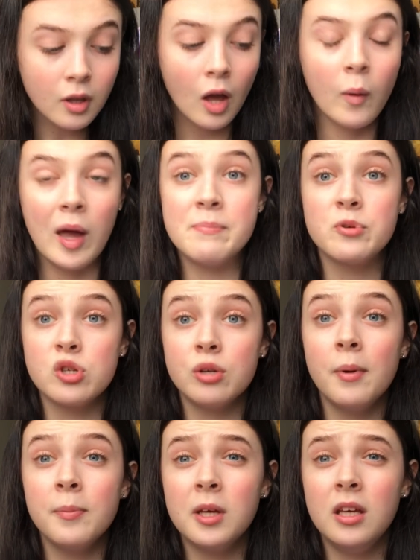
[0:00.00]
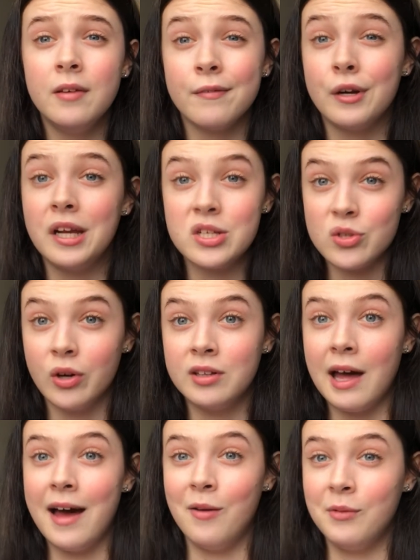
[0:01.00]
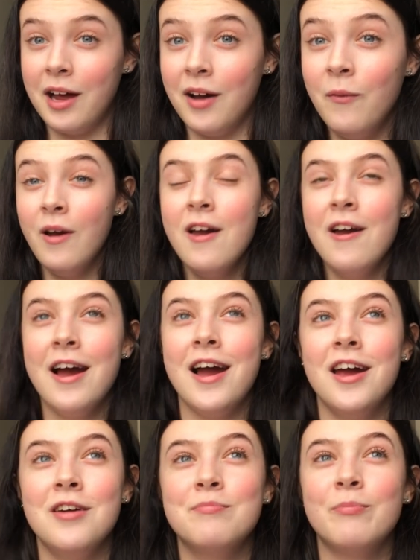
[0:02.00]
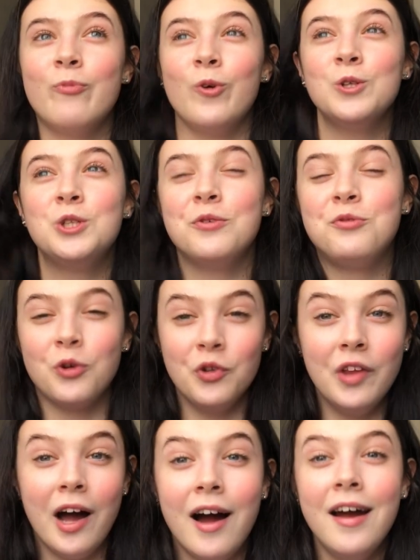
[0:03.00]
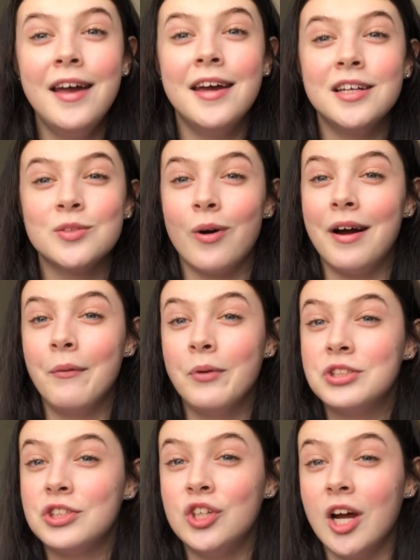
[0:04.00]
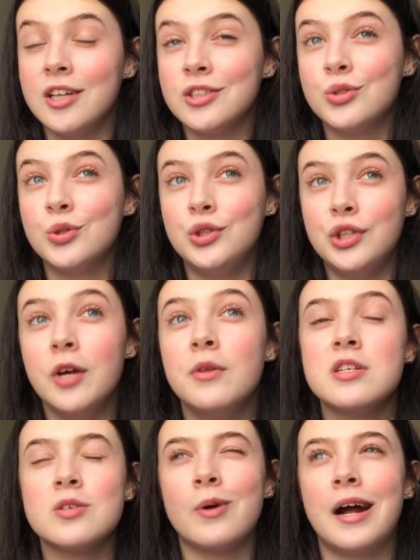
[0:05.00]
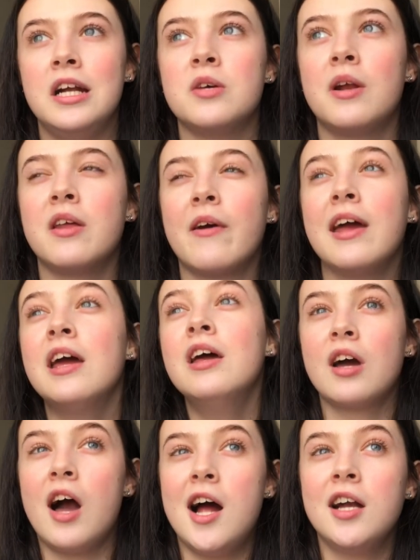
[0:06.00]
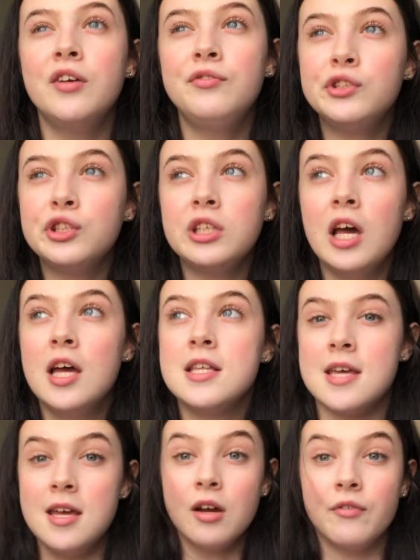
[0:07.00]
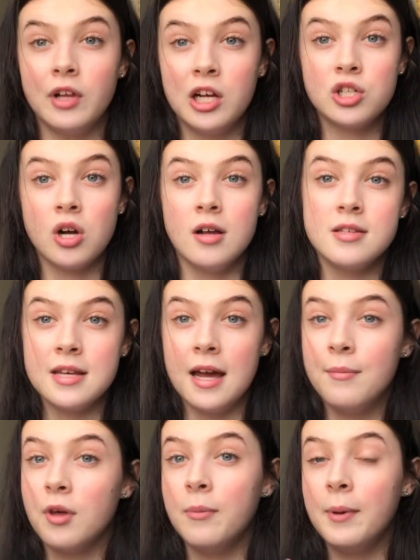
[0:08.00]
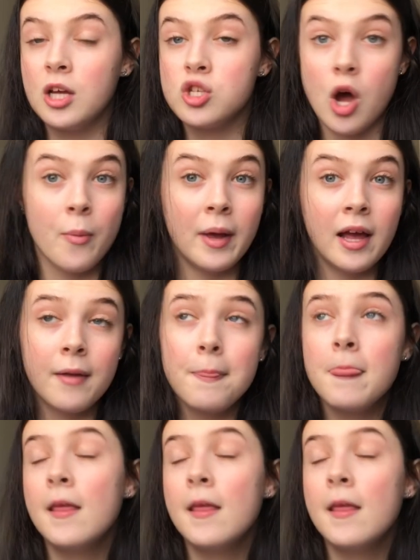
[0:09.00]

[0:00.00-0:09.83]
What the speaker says: Okay, presumably you've already sorted that out now. Once you've done that, here's what I would suggest to do. This is what I do anyway. You kind of just take a flashcard, say I'm going to pick a topic.